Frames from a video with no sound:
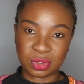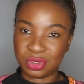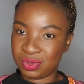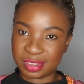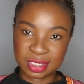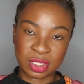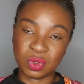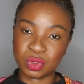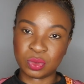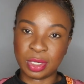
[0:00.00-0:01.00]
You'll see
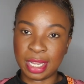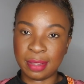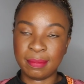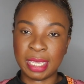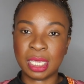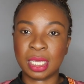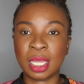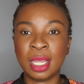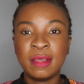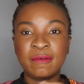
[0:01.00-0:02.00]
those when I
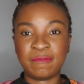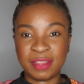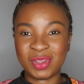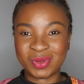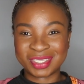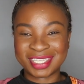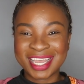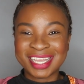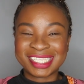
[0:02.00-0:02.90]
make videos.